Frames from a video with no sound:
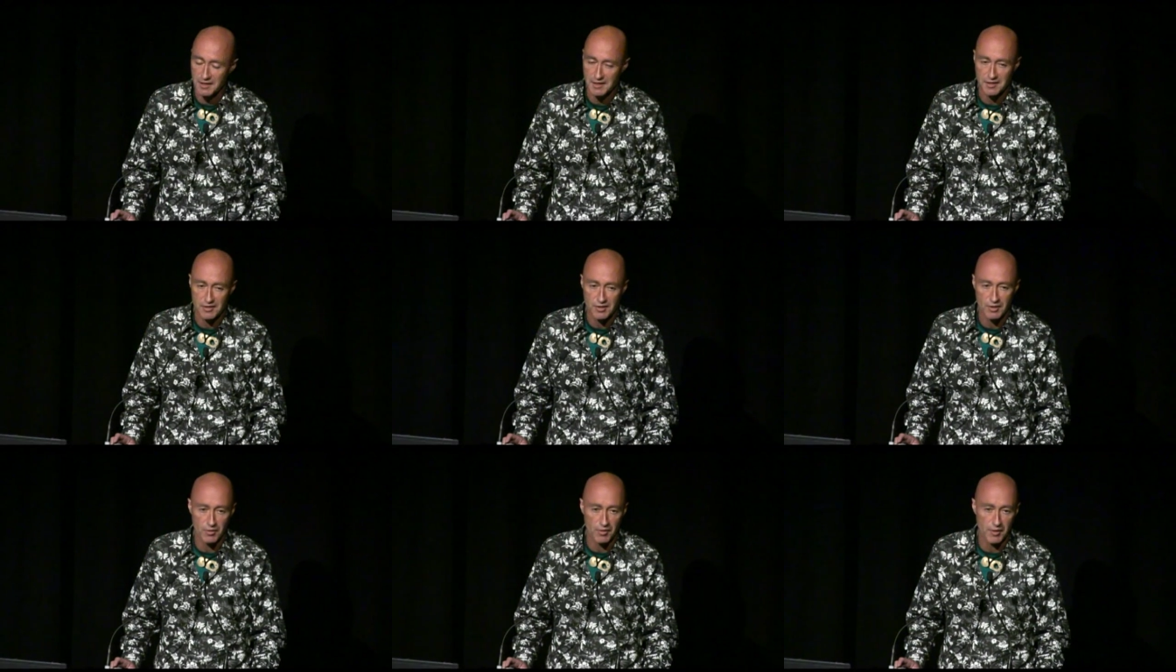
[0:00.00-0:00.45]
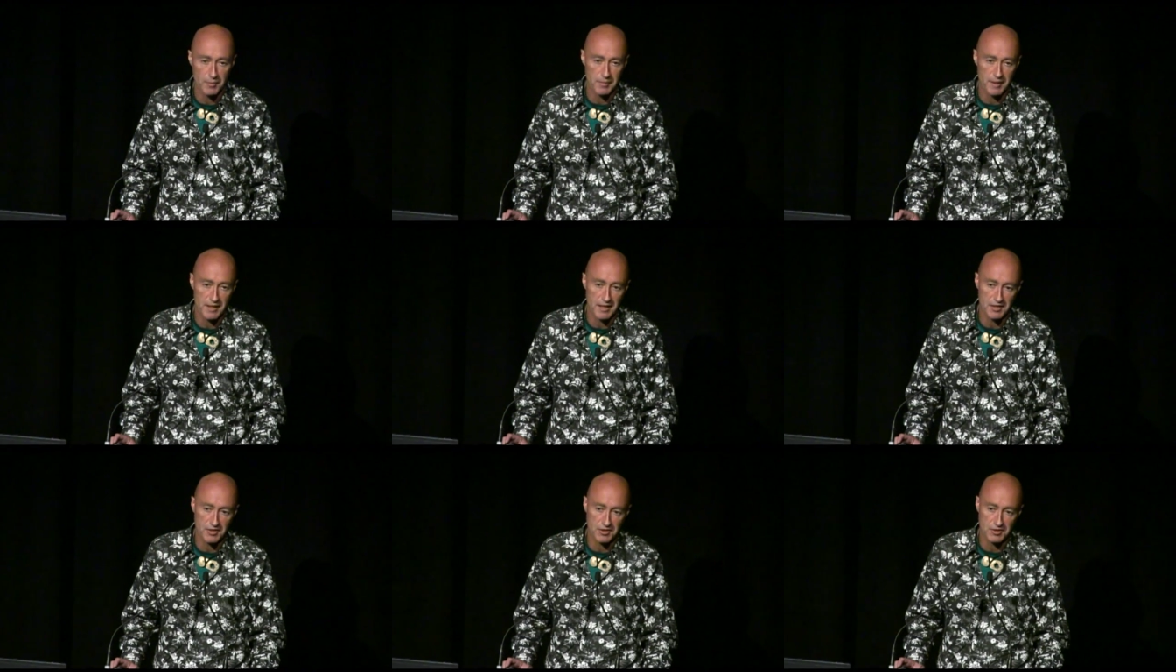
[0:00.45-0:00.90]
days, there were the
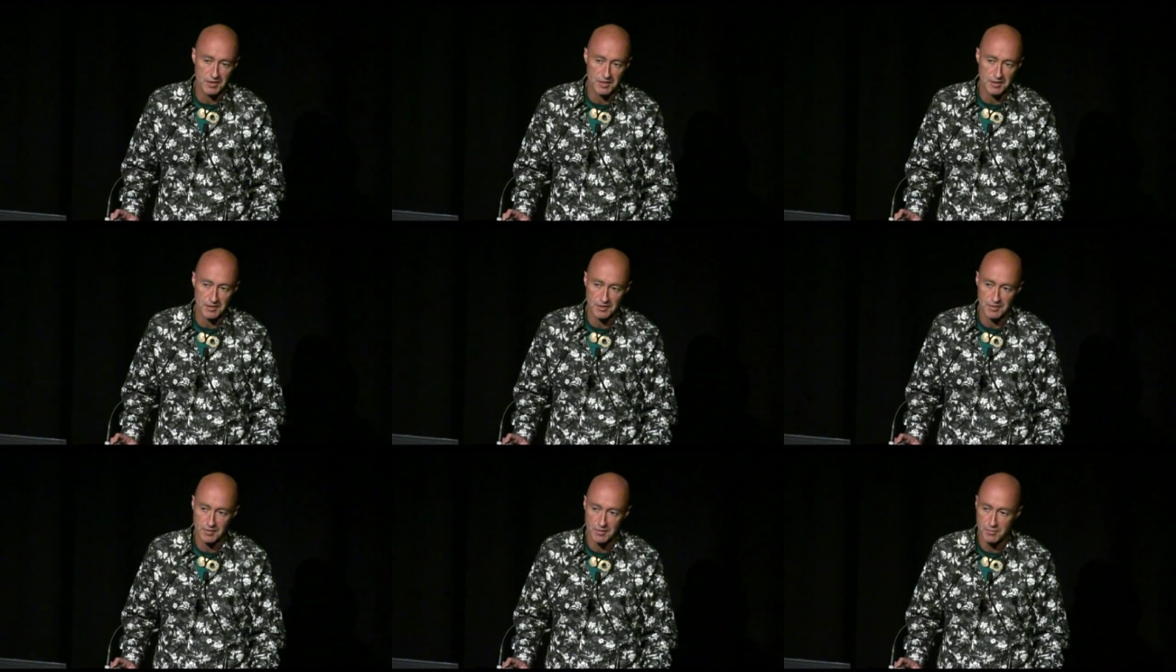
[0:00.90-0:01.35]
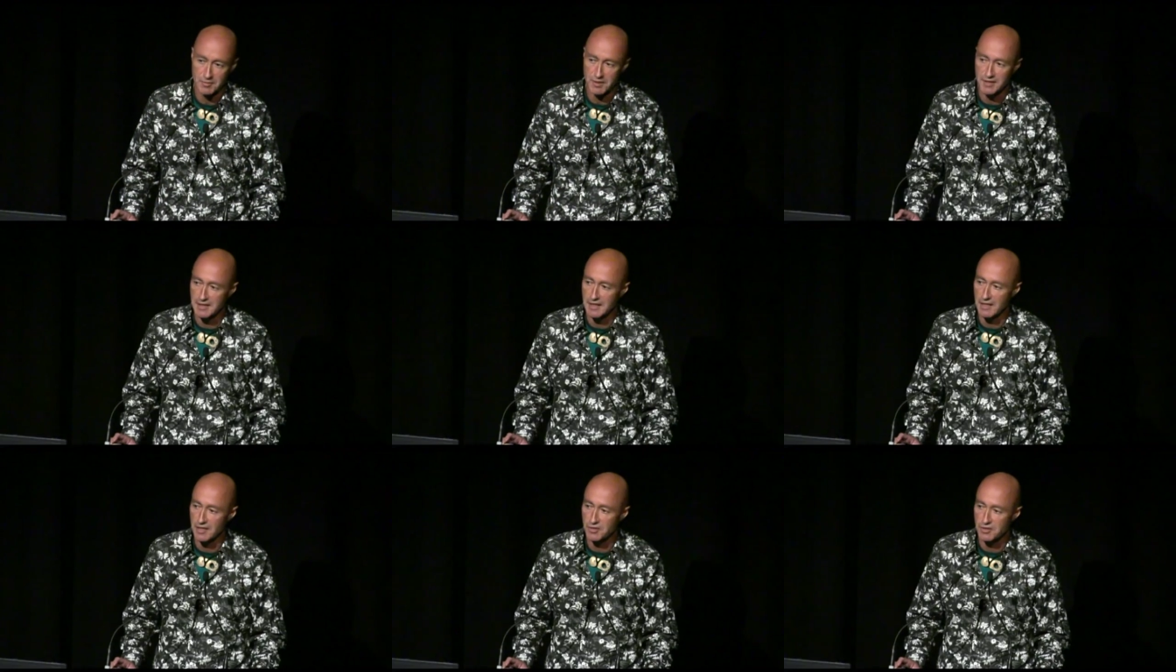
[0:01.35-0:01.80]
pā sites, the
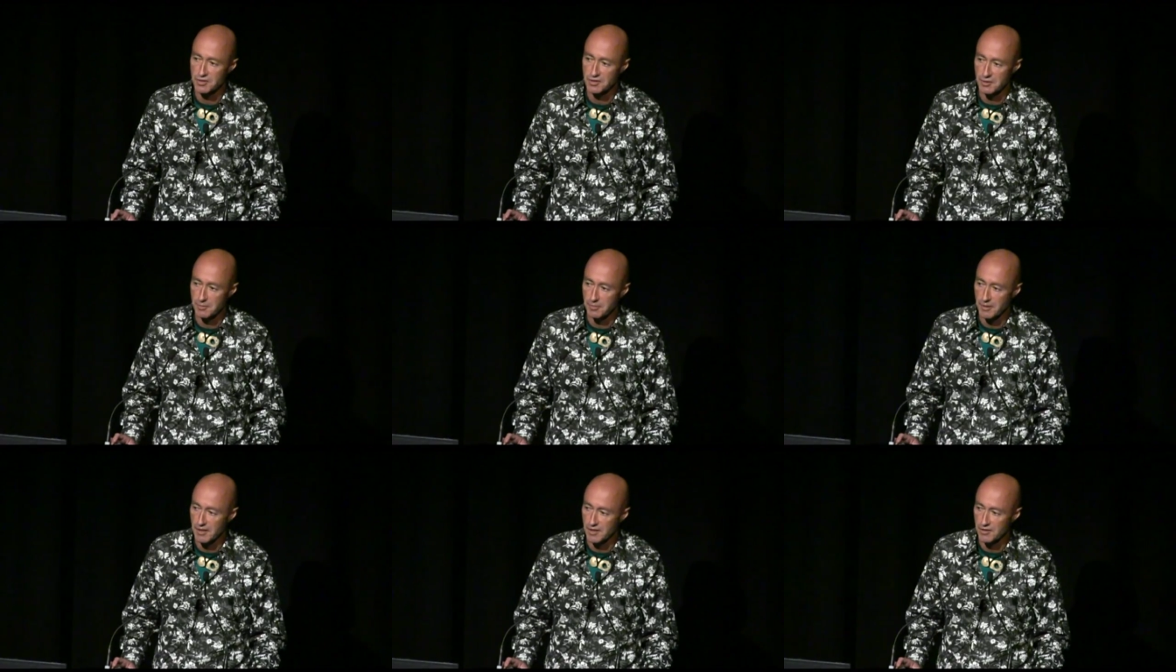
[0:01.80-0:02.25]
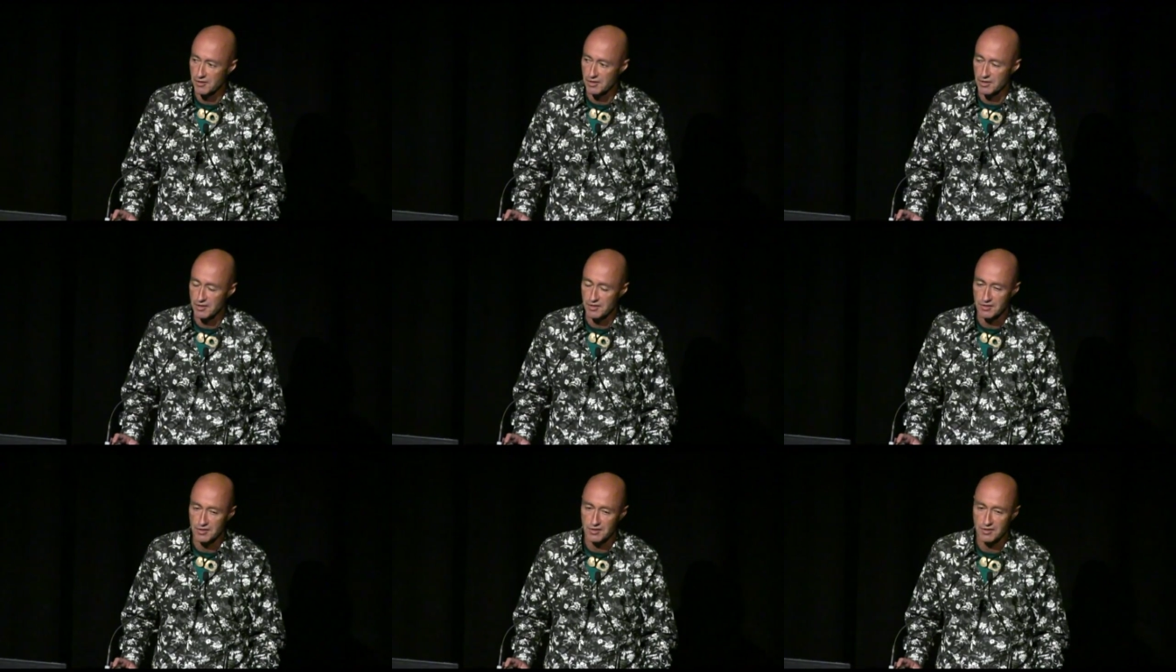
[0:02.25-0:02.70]
many hundreds of pā
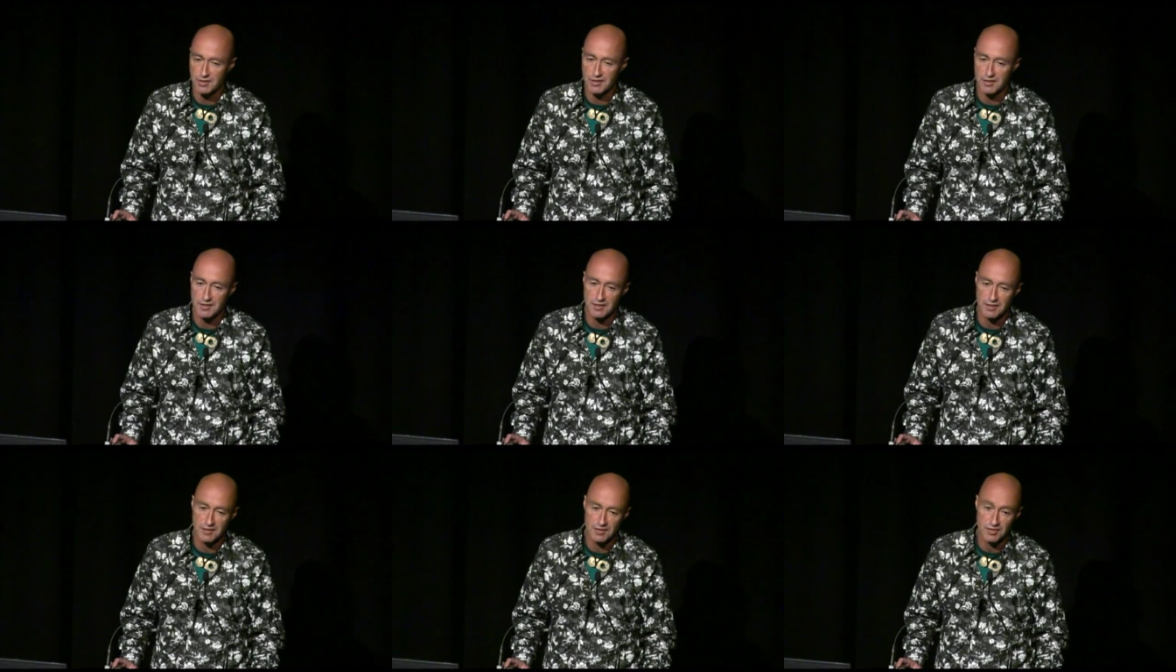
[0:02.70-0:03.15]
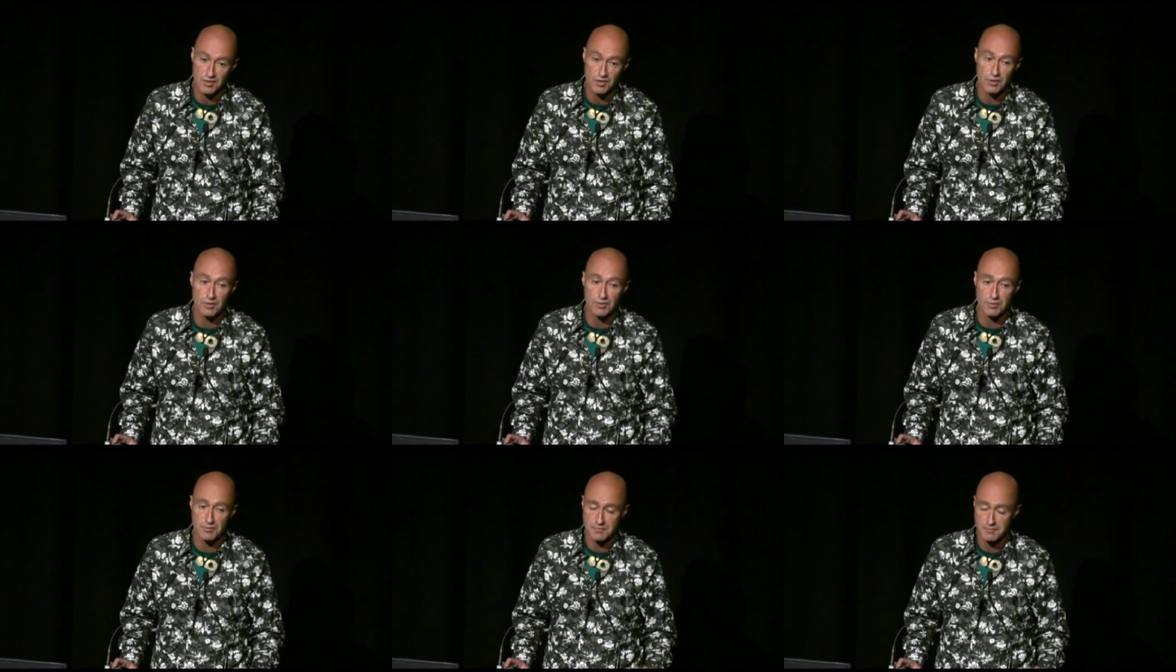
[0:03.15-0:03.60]
sites you see
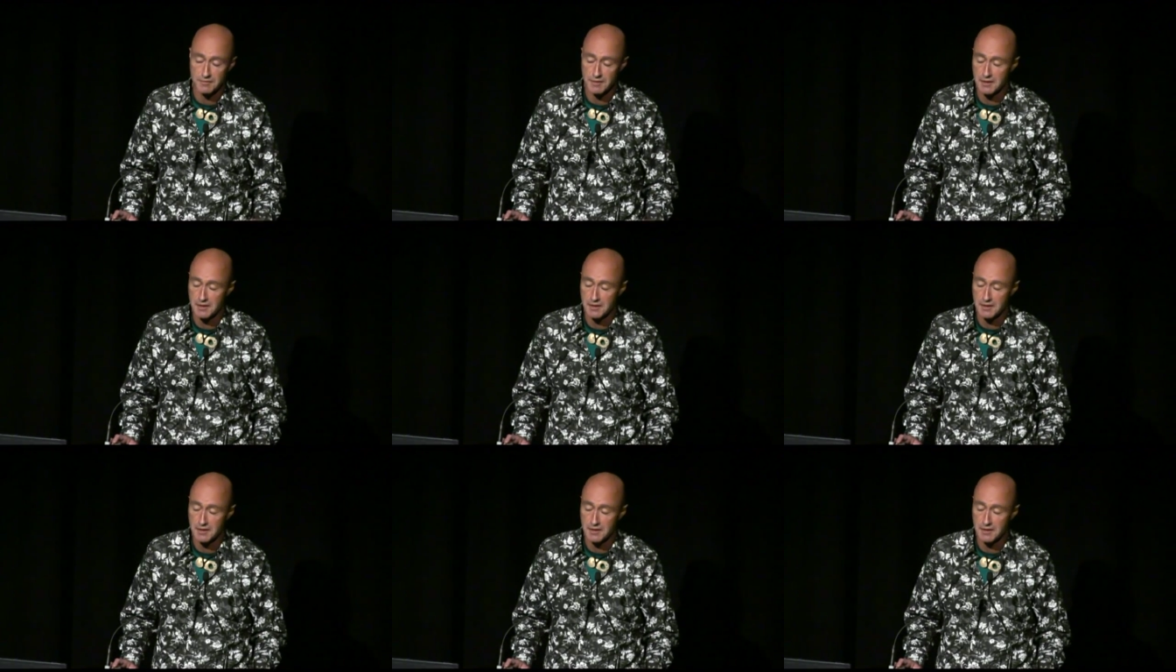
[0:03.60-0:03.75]
still,